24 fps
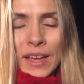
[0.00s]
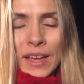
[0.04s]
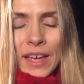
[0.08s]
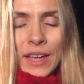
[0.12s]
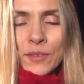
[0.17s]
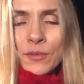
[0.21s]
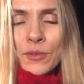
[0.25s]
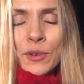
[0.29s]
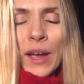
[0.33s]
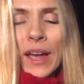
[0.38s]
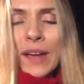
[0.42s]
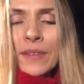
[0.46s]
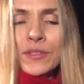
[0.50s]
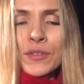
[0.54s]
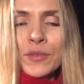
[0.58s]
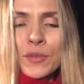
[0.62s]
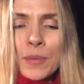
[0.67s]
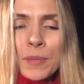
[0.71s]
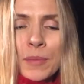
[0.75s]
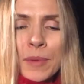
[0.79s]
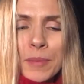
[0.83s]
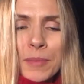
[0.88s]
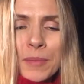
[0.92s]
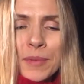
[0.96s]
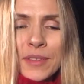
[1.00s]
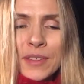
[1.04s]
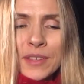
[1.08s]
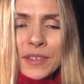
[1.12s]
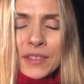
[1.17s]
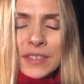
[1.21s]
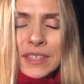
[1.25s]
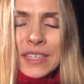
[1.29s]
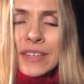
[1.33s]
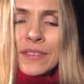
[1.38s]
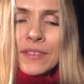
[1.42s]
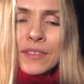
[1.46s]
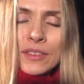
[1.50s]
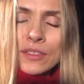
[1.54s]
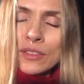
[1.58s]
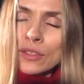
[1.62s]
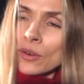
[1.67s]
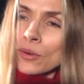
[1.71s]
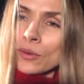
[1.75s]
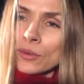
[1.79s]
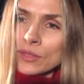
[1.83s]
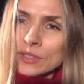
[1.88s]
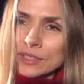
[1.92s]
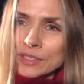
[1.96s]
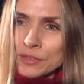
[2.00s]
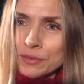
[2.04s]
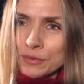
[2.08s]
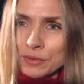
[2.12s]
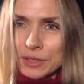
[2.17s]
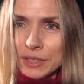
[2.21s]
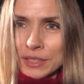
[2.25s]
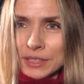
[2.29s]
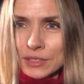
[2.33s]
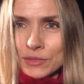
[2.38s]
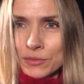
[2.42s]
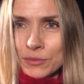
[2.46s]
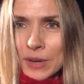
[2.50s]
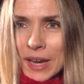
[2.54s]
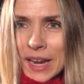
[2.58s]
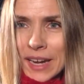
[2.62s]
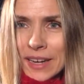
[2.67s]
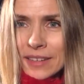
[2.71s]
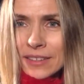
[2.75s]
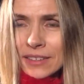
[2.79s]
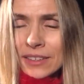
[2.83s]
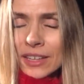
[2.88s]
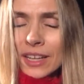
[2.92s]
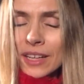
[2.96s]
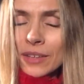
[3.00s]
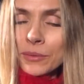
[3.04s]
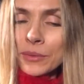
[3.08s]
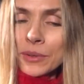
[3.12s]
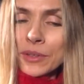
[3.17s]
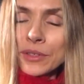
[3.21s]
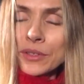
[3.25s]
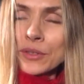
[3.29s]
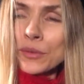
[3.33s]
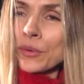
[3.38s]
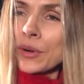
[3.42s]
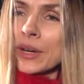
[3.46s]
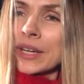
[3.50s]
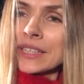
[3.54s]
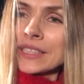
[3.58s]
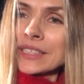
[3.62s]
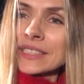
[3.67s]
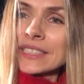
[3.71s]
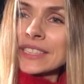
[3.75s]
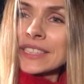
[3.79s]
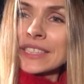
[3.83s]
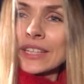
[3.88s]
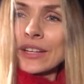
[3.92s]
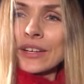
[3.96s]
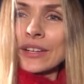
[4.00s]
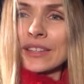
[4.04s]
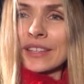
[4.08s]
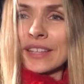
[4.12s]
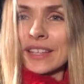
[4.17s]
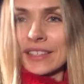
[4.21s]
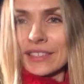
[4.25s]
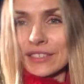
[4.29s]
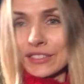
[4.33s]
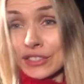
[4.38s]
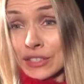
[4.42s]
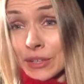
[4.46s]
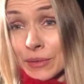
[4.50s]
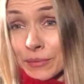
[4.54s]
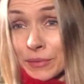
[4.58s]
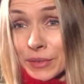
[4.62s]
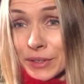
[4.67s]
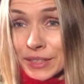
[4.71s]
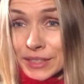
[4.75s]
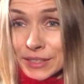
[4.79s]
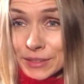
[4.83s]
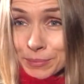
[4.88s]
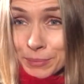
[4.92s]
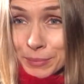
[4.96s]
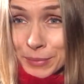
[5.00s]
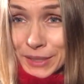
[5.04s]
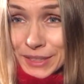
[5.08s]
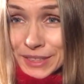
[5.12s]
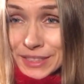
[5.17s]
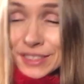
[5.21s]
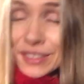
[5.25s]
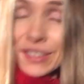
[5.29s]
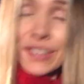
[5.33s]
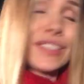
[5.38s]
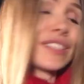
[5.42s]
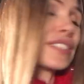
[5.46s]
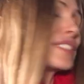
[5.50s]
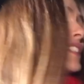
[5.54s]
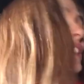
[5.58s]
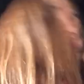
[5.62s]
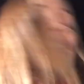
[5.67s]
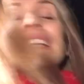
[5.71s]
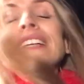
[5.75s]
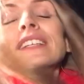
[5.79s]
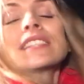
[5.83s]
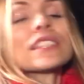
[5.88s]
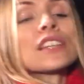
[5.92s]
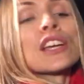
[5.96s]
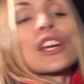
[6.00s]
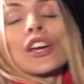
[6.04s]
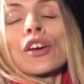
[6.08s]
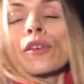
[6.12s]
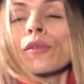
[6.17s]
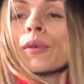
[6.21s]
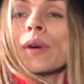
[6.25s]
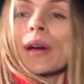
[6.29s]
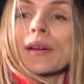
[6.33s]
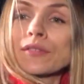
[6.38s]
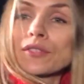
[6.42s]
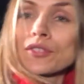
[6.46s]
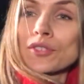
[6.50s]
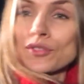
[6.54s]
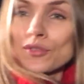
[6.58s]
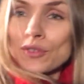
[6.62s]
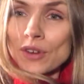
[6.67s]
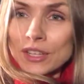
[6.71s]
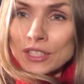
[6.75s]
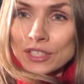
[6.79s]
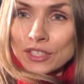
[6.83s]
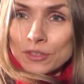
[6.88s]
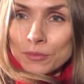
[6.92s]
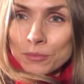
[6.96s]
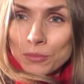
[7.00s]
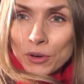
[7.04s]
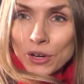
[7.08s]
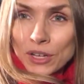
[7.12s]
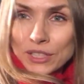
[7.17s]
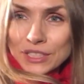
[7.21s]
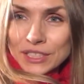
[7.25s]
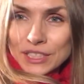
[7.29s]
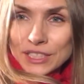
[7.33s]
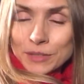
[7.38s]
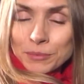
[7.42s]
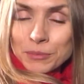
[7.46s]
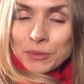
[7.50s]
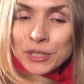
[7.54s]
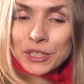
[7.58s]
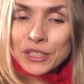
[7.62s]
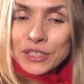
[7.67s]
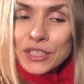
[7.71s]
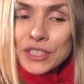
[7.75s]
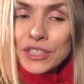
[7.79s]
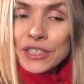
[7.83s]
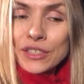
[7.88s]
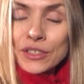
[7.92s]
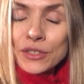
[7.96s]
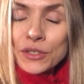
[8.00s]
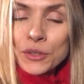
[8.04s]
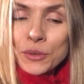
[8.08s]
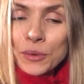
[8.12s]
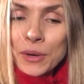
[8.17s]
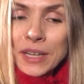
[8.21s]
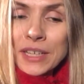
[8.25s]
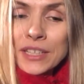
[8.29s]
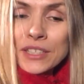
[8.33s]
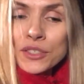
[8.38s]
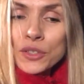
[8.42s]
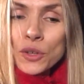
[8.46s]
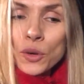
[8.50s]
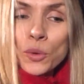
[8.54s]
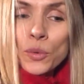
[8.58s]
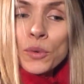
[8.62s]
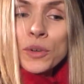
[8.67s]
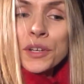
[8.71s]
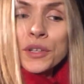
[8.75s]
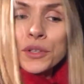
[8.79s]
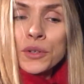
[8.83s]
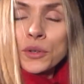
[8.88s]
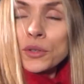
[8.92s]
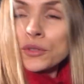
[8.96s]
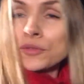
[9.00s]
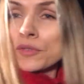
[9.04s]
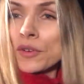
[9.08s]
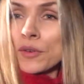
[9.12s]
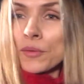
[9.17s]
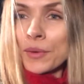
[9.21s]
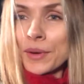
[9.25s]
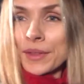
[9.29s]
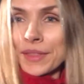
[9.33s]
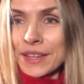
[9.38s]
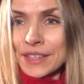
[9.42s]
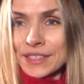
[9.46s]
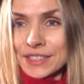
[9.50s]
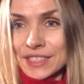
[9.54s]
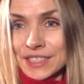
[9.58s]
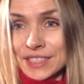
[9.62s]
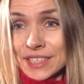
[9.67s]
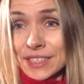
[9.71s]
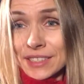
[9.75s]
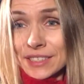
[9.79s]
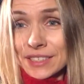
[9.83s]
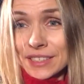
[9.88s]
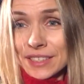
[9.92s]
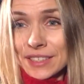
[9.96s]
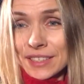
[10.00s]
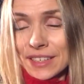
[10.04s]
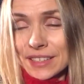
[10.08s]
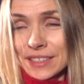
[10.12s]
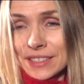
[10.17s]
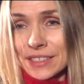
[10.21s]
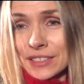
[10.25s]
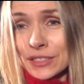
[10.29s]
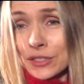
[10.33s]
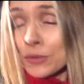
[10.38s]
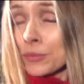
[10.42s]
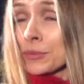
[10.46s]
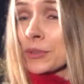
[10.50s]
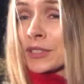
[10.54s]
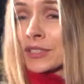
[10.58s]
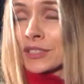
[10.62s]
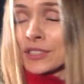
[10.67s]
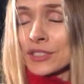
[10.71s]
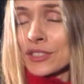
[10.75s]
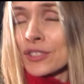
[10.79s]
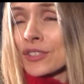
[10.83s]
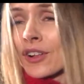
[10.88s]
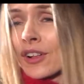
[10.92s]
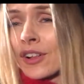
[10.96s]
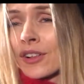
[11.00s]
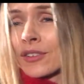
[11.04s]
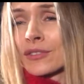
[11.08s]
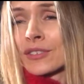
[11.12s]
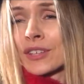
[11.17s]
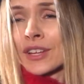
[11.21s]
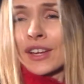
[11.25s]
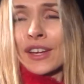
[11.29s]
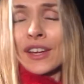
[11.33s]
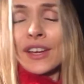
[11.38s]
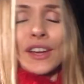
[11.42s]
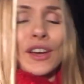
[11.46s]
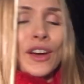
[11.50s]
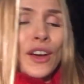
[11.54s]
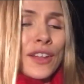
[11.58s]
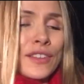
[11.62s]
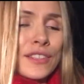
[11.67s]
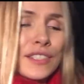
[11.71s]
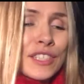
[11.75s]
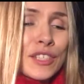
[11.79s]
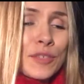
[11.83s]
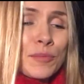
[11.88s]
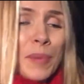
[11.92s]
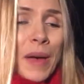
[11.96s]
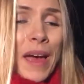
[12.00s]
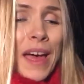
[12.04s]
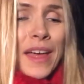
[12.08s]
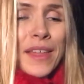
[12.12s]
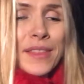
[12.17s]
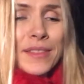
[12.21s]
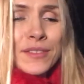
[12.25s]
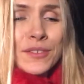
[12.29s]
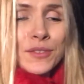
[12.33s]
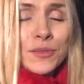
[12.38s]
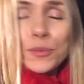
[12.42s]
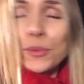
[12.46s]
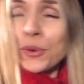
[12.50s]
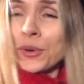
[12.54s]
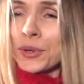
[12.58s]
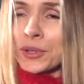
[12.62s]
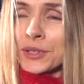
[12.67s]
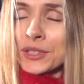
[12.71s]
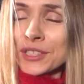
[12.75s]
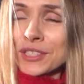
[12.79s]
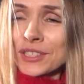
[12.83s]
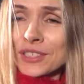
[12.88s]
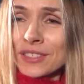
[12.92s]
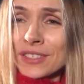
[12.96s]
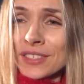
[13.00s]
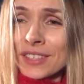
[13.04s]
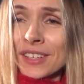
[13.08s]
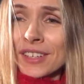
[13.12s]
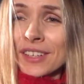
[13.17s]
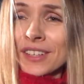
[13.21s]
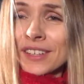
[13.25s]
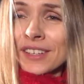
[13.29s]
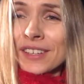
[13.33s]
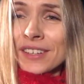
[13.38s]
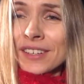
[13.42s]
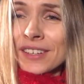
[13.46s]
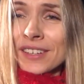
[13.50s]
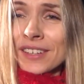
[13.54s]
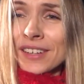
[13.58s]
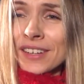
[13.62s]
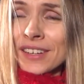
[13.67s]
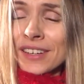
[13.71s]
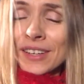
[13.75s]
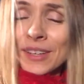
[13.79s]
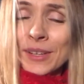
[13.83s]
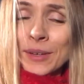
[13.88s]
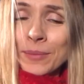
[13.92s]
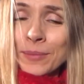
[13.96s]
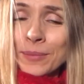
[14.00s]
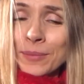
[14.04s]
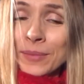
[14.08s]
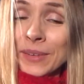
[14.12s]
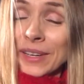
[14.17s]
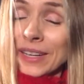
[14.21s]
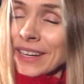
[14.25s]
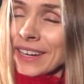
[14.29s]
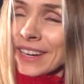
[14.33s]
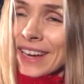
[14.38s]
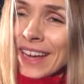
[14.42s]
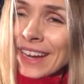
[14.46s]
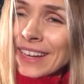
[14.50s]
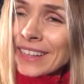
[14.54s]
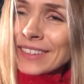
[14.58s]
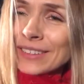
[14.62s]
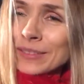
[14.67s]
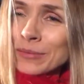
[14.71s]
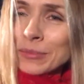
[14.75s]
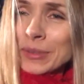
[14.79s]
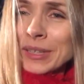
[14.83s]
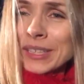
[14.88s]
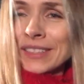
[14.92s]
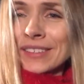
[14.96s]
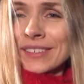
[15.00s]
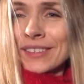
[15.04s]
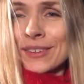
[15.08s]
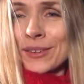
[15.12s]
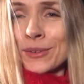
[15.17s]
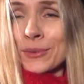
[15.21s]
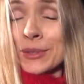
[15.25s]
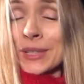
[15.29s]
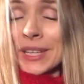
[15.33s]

and we have to remember that even though this feels radical with Uranus here and that something as big is going to change, we have to trust the process because Uranus only goes for where there's tension that needs to be resolved on this path towards um, the enlightenment or